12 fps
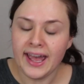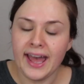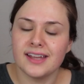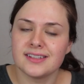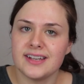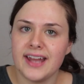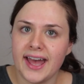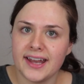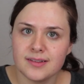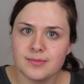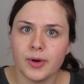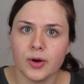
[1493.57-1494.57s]
As an
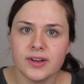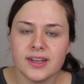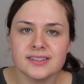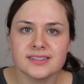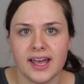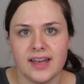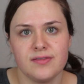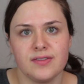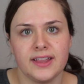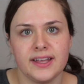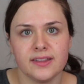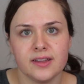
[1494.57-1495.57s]
added bonus, I've
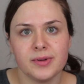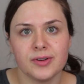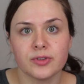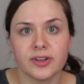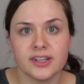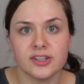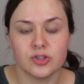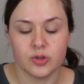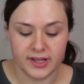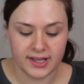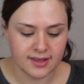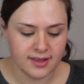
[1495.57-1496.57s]
lately been really
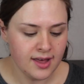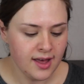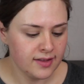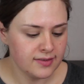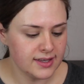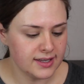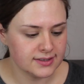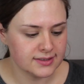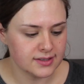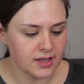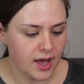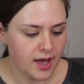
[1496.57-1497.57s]
enjoying
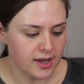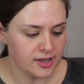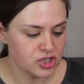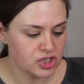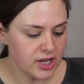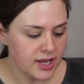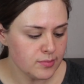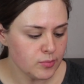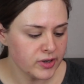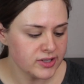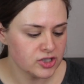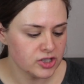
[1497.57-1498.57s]
this Shea
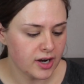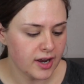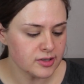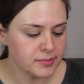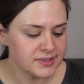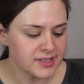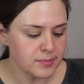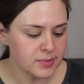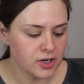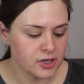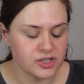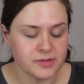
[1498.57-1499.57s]
Moisture 100%
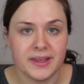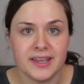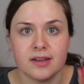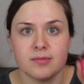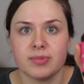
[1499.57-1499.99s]
pure Jamaican